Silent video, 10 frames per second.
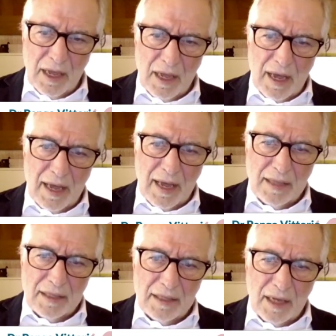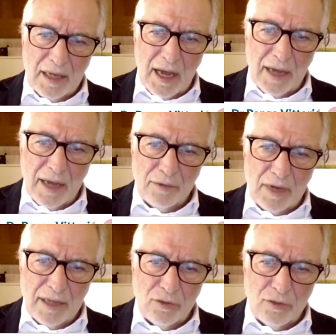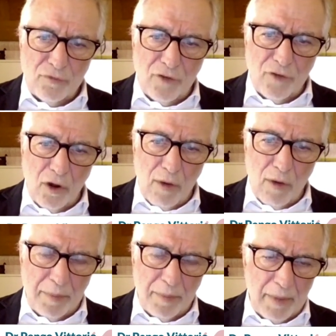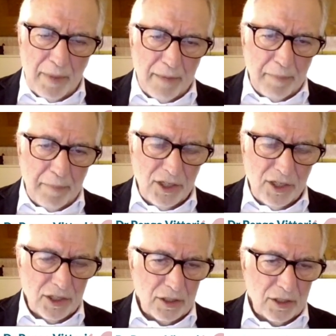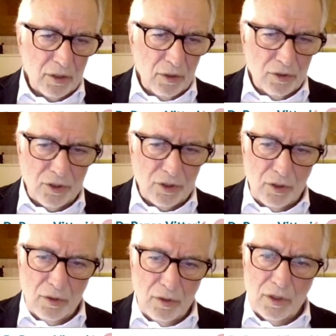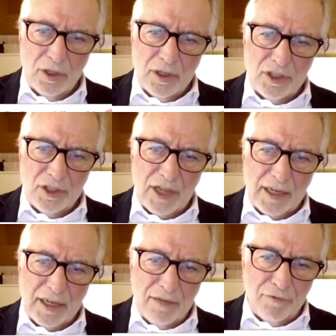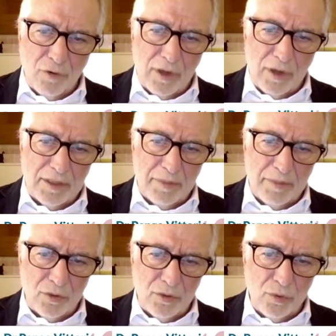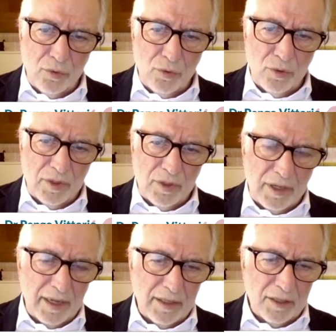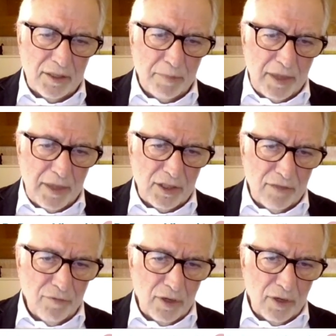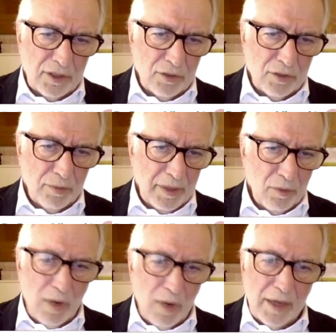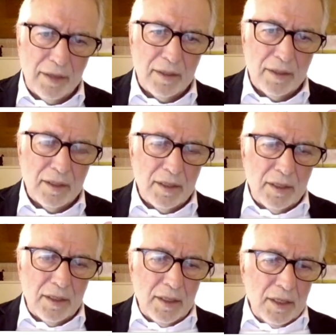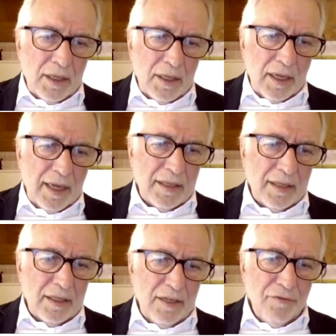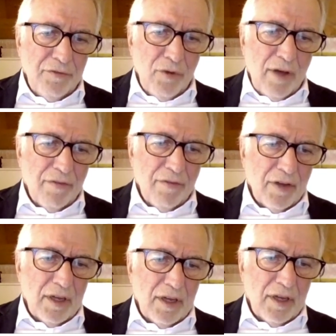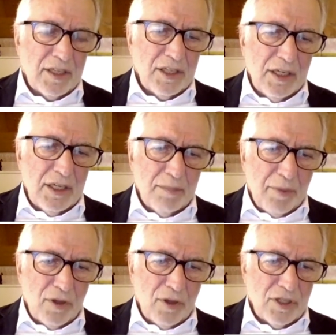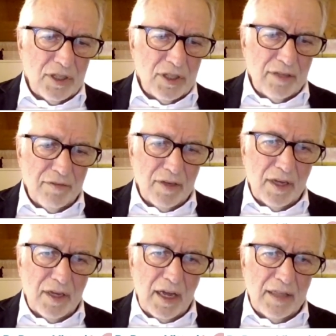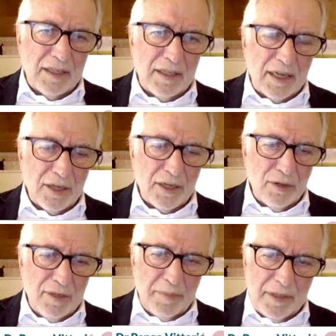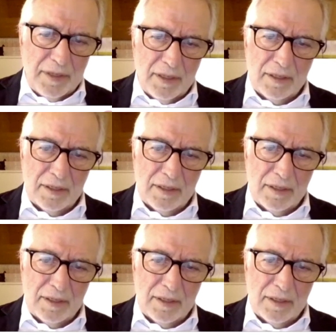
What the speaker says: And I would like to follow up my patient also, checking for anti-beta 2 and especially for anti-domain 1. And if you have a single positive anti-cardiolipin,